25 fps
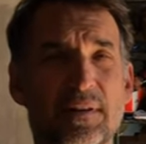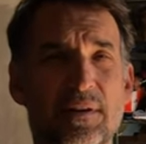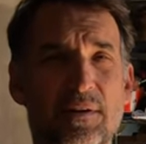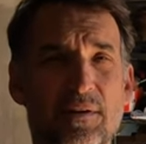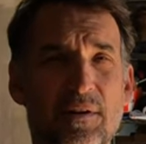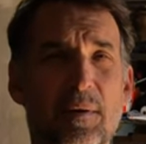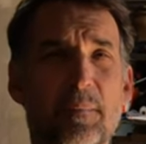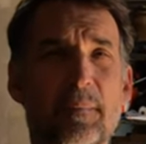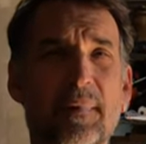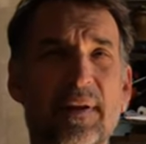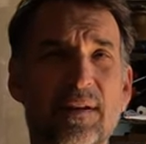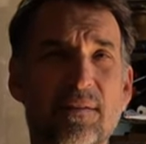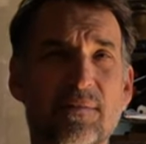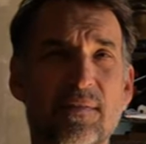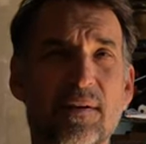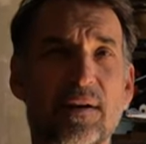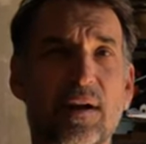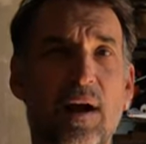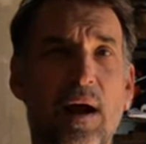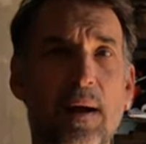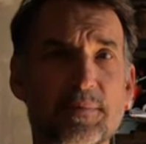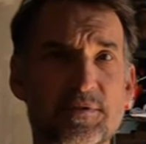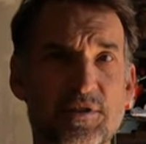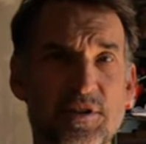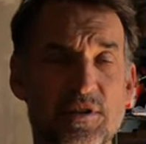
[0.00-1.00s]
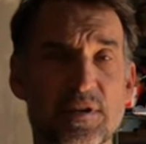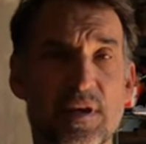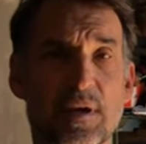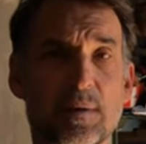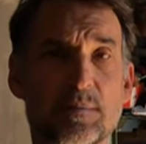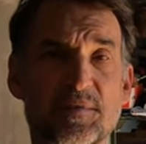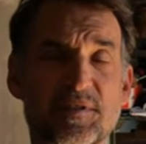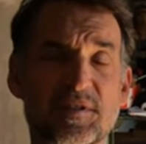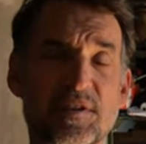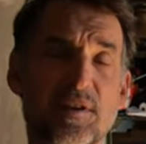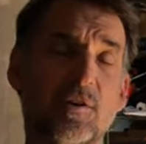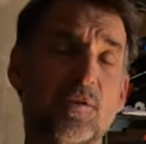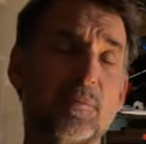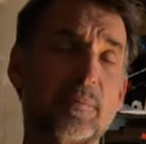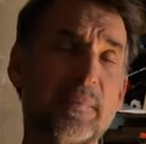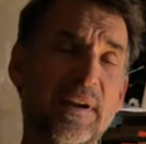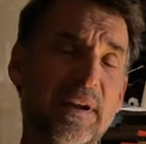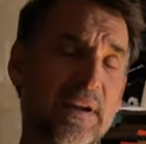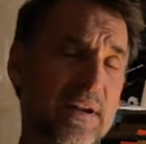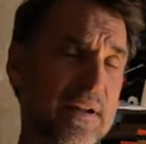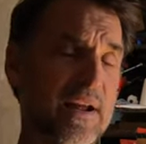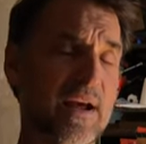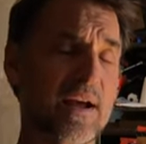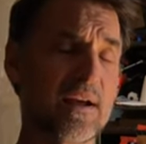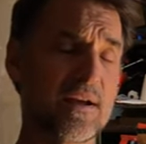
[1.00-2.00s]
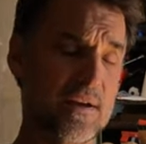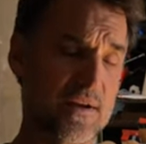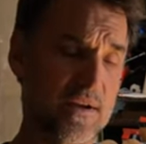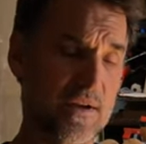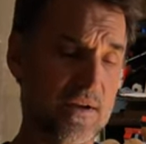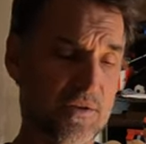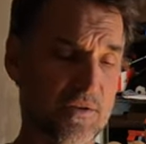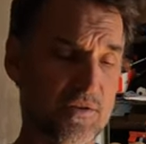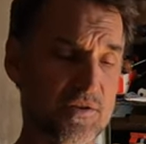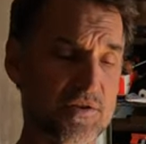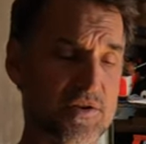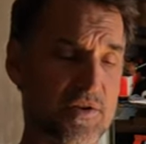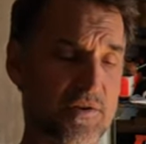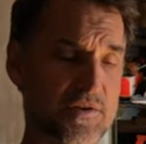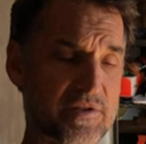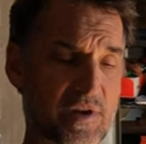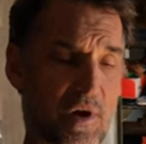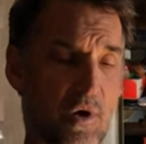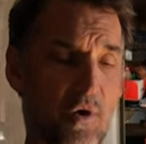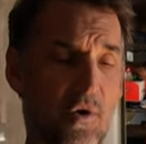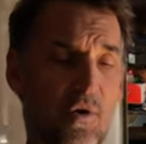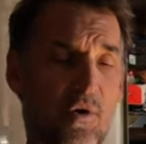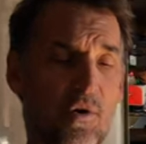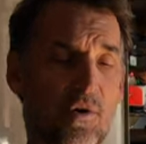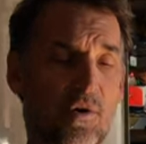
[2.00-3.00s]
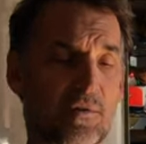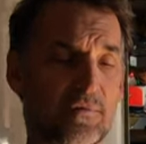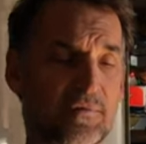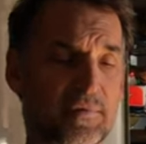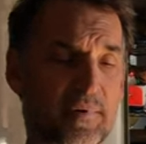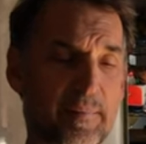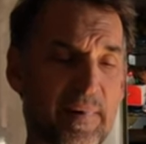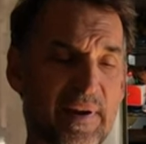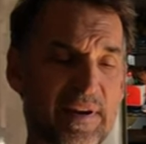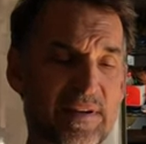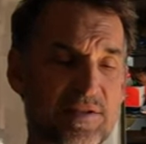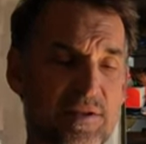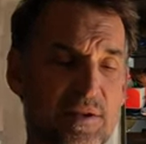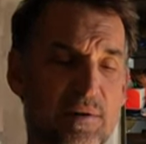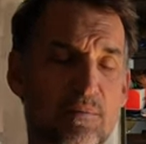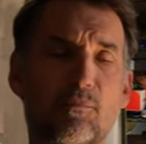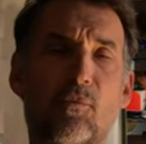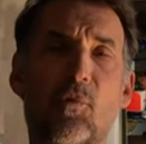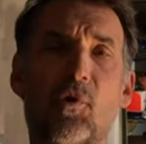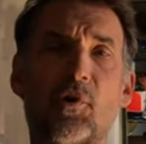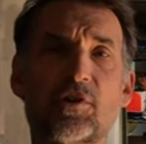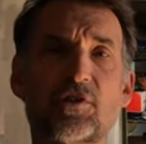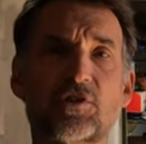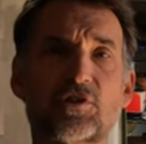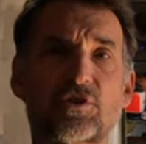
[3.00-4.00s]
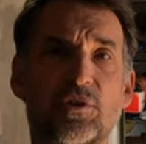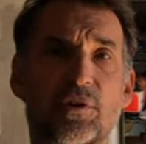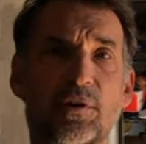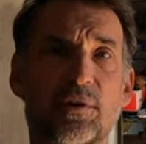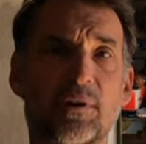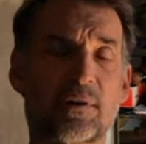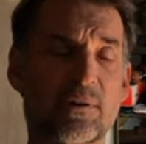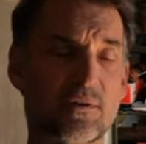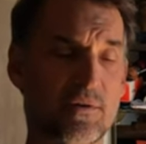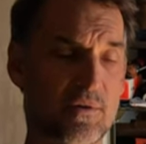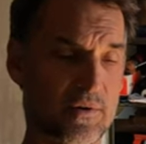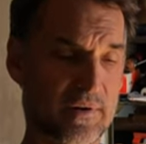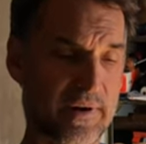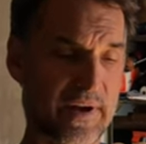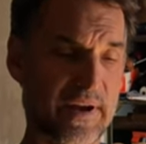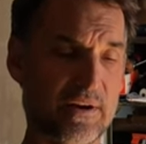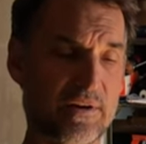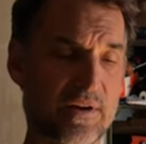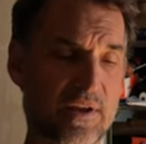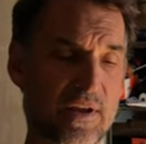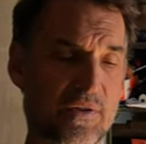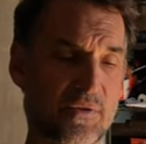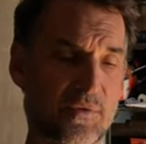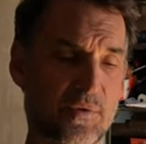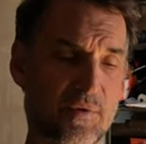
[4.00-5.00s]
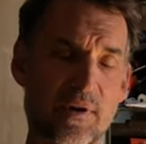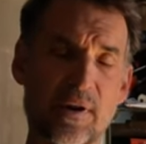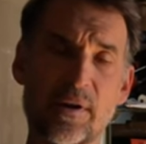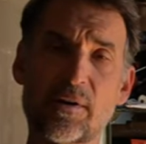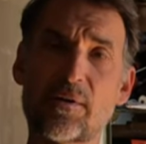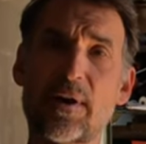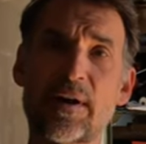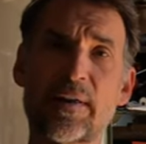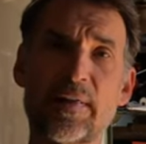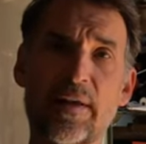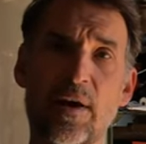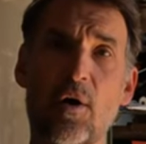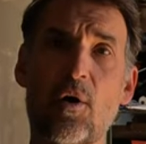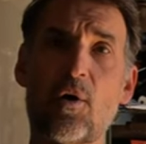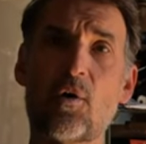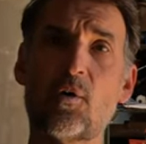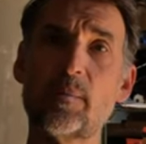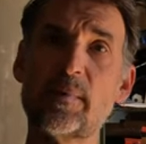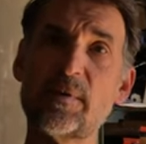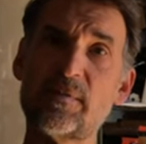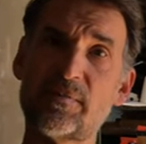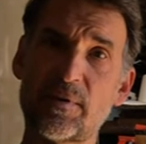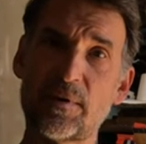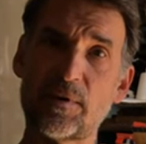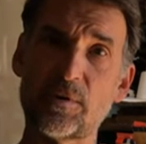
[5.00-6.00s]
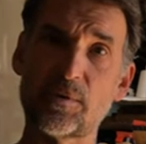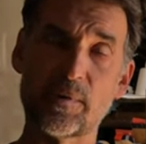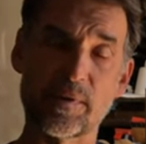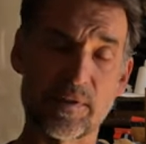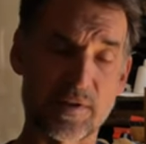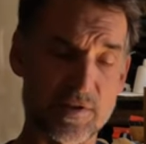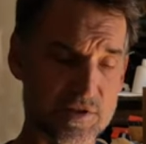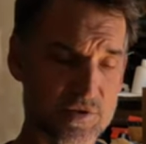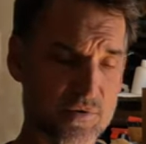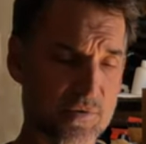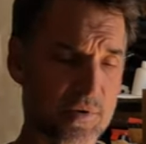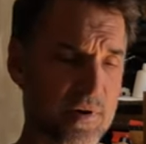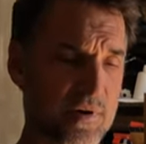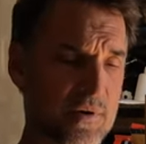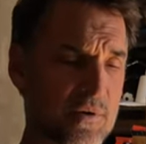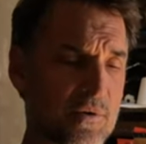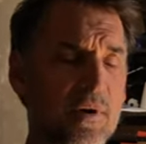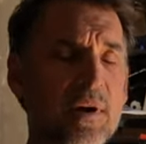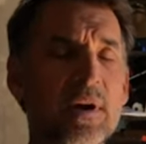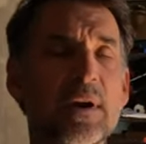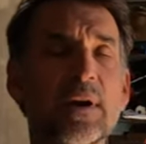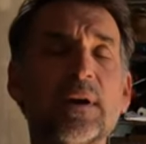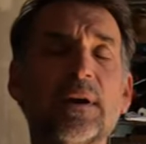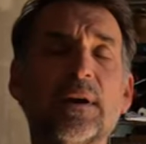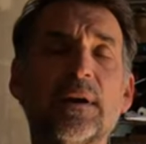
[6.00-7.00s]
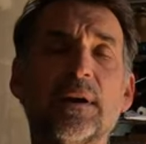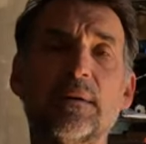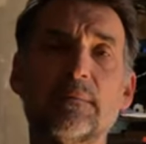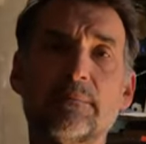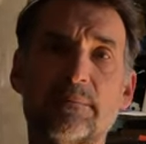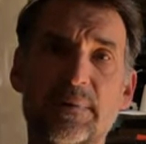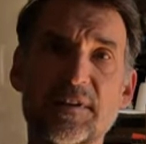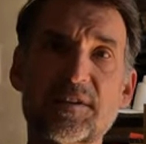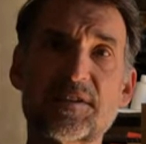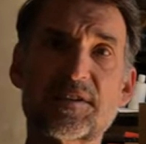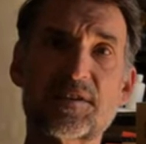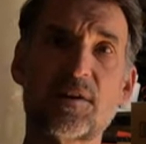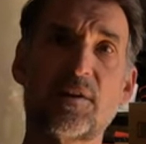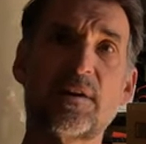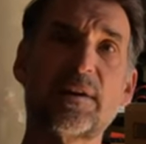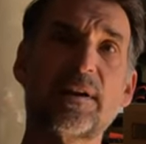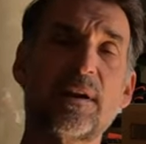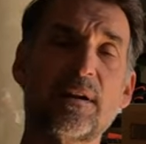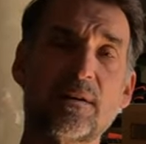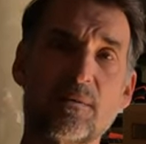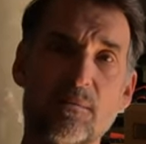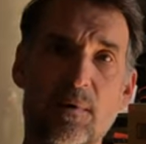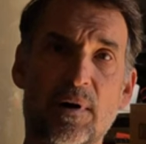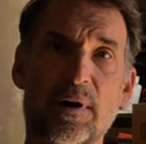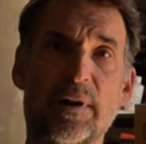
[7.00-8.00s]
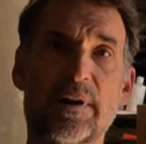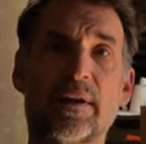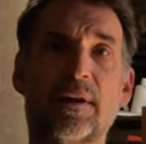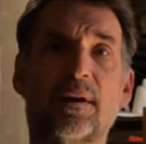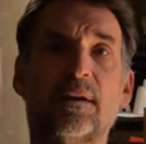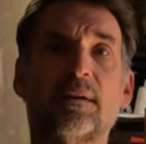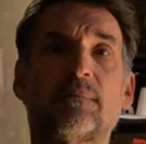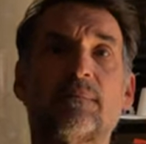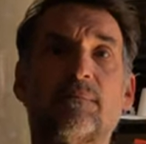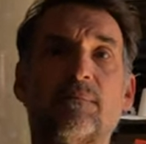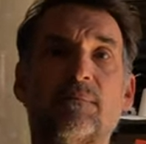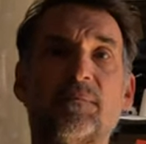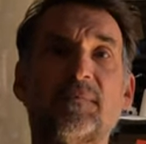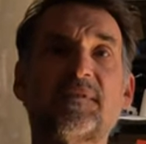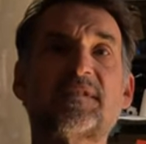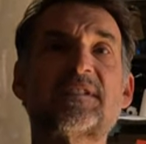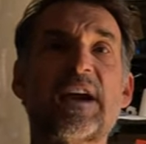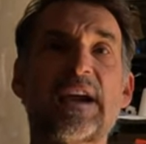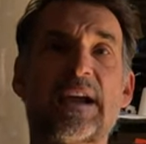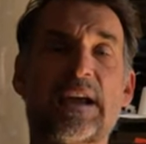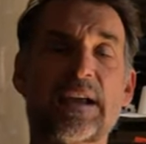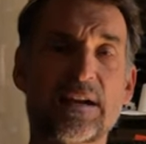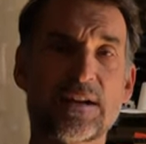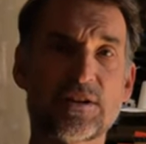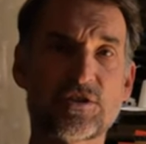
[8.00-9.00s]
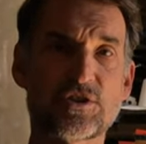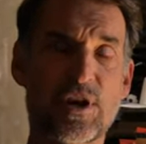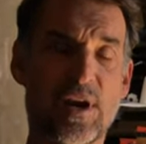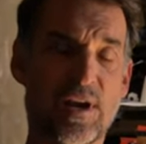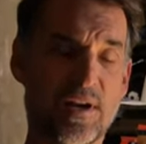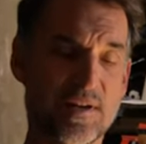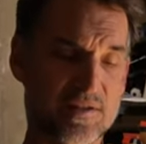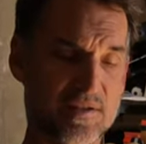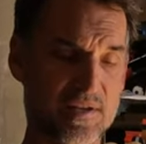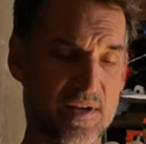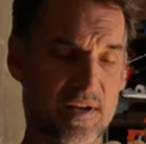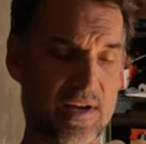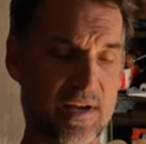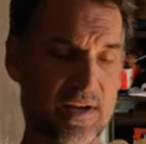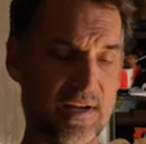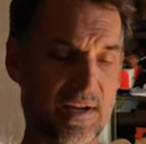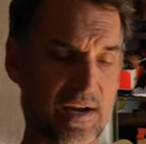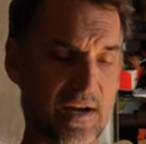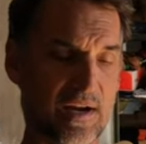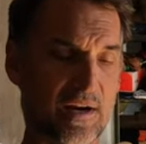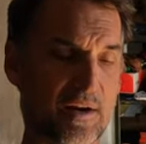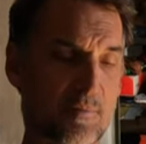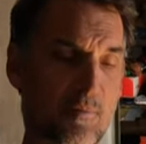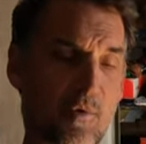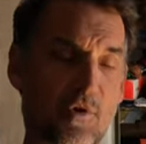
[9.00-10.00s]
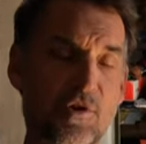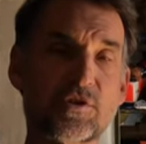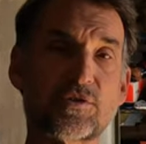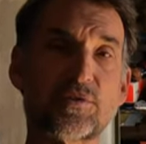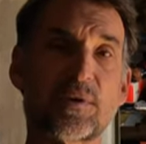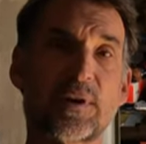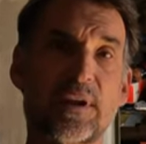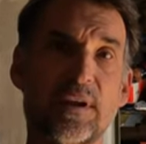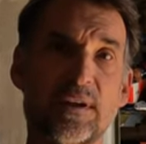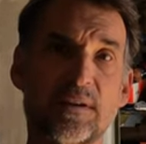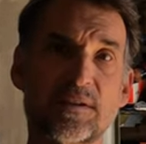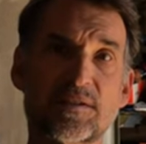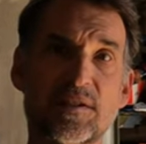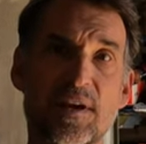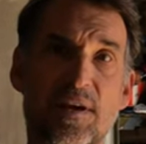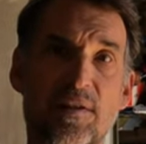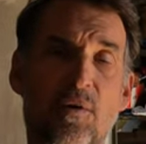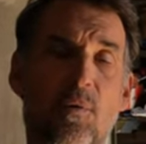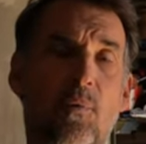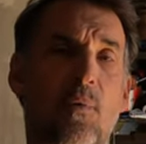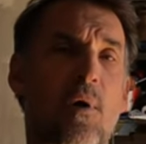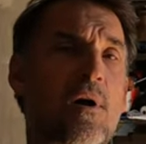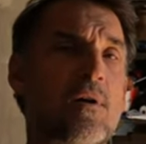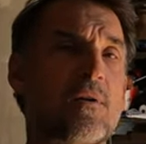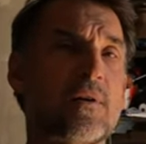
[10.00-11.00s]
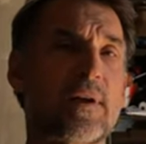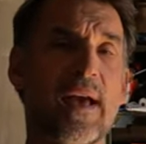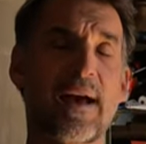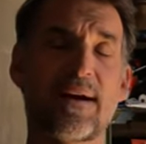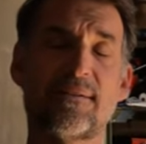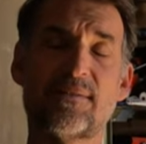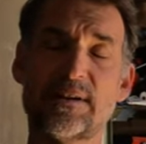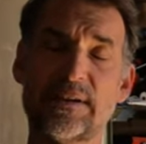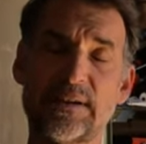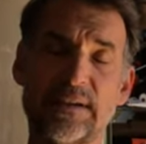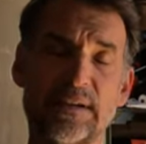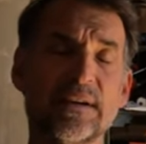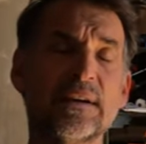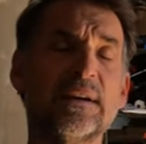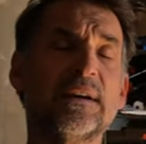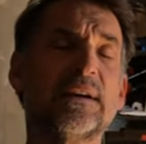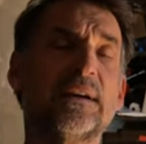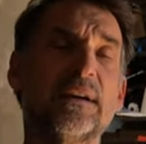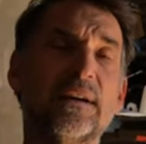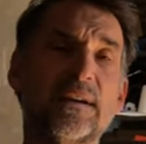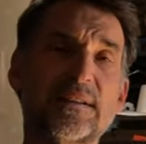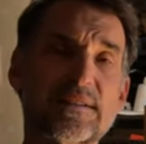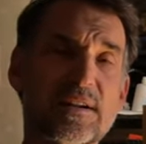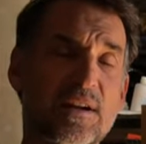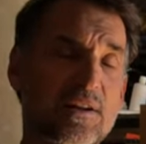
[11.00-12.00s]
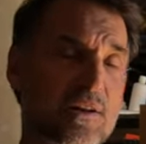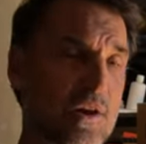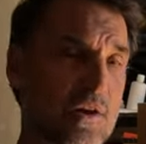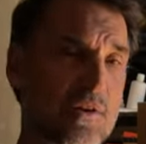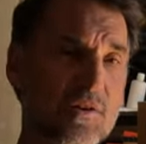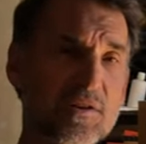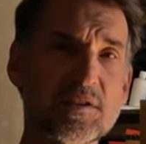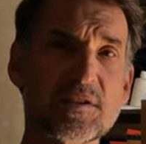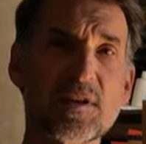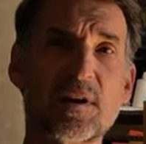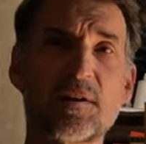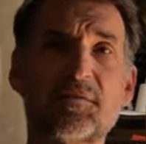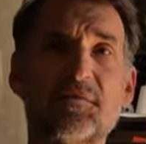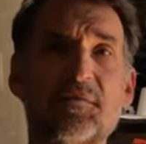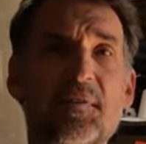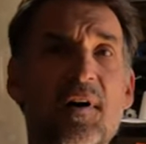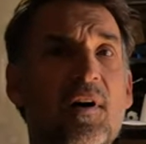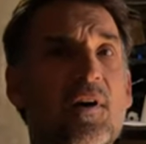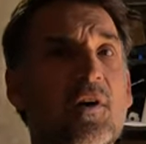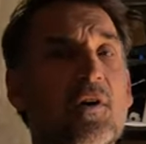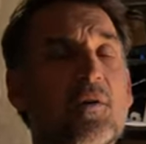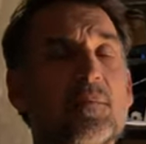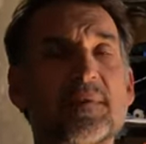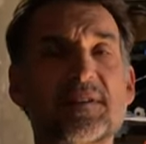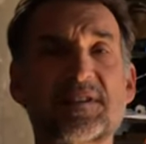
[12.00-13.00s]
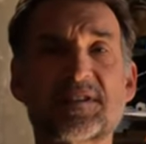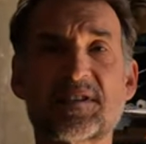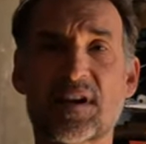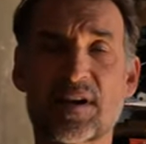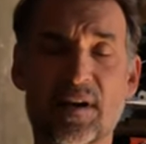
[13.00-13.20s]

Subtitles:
There aren't many very options to get them sealed, meaning that there's always a hole for basically moisture or air to get through. Now, granted, that hole will be filled with a screw, but still, I didn't want to take any chance that any air or moisture would get inside the wall cavity. It's a closed cell foam. It's